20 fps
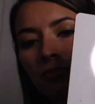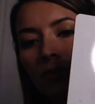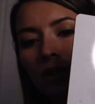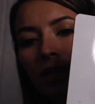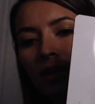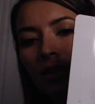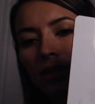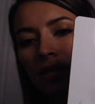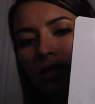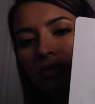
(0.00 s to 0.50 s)

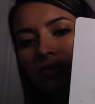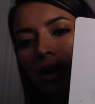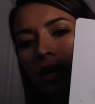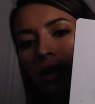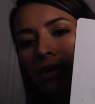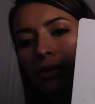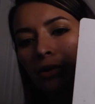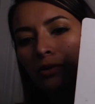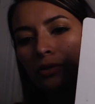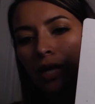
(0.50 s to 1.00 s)
these
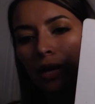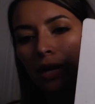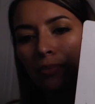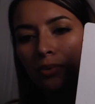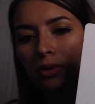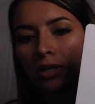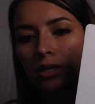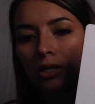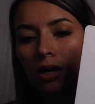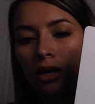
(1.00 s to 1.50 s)
values I
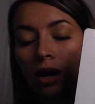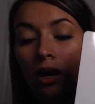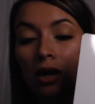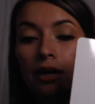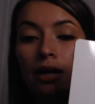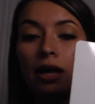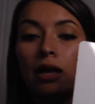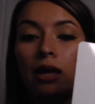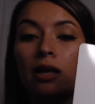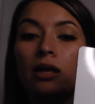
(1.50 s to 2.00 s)
put on
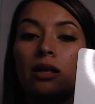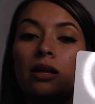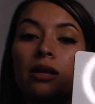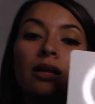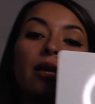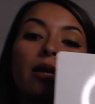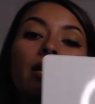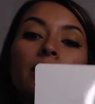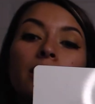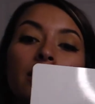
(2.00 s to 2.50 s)
an
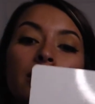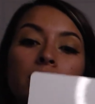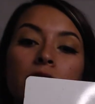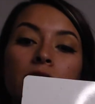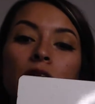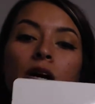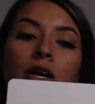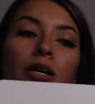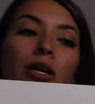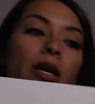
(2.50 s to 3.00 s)
index
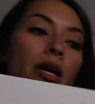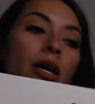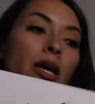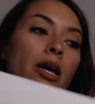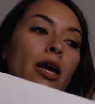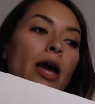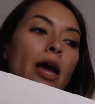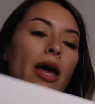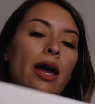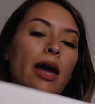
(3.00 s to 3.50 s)
card,
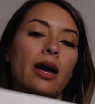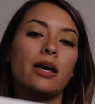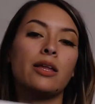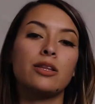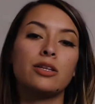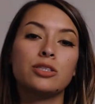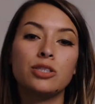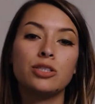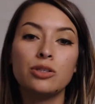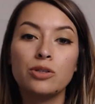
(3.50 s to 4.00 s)
and
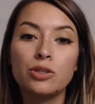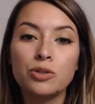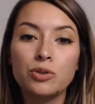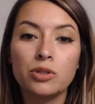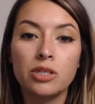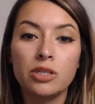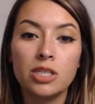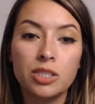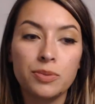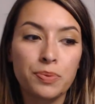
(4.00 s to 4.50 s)
the students
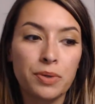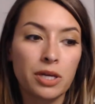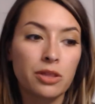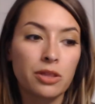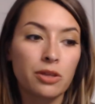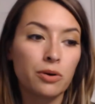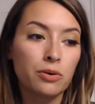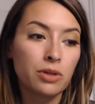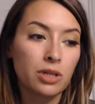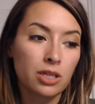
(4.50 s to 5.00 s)
would each pick
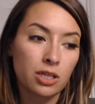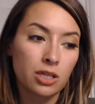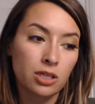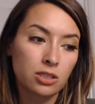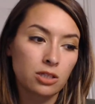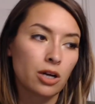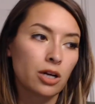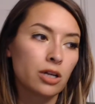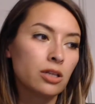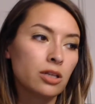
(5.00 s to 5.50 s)
their own index
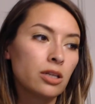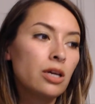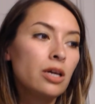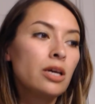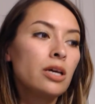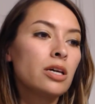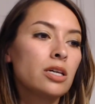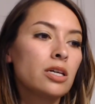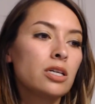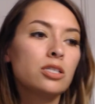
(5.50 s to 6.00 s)
card.
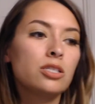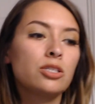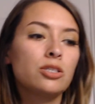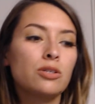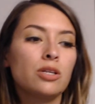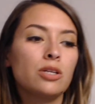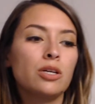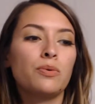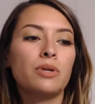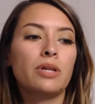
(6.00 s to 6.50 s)
Each
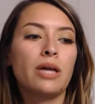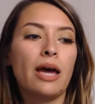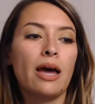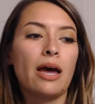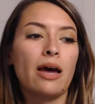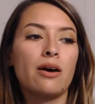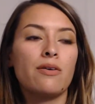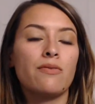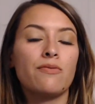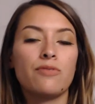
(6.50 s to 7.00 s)
student would
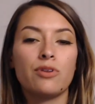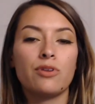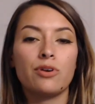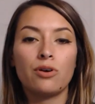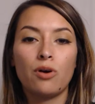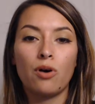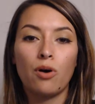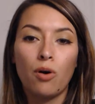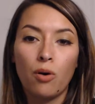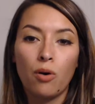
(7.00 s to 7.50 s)
have
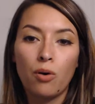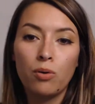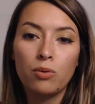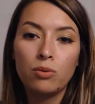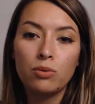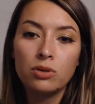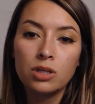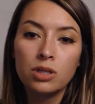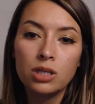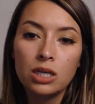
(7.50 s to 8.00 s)
their
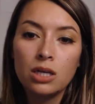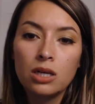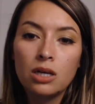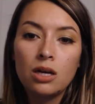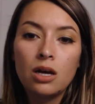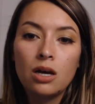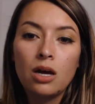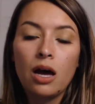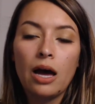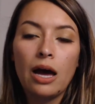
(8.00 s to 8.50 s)
own
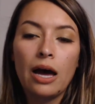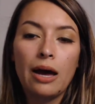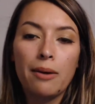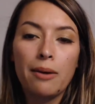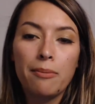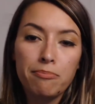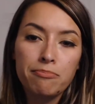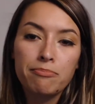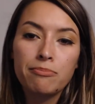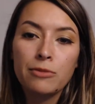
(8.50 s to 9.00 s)

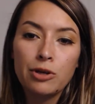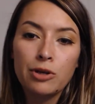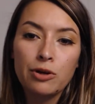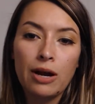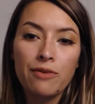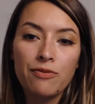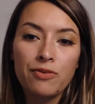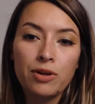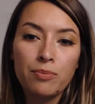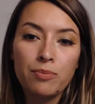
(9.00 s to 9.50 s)

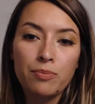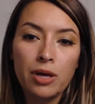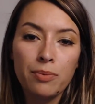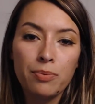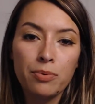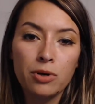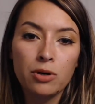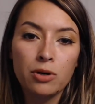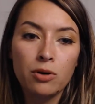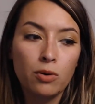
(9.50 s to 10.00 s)
graphing
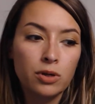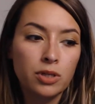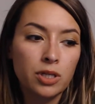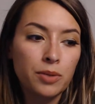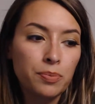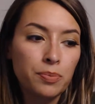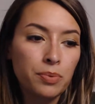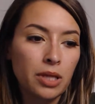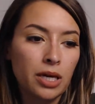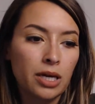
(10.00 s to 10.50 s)
paper
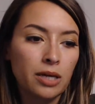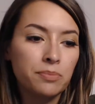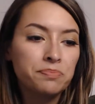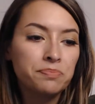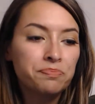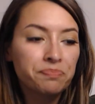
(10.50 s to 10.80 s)
coordinate plane,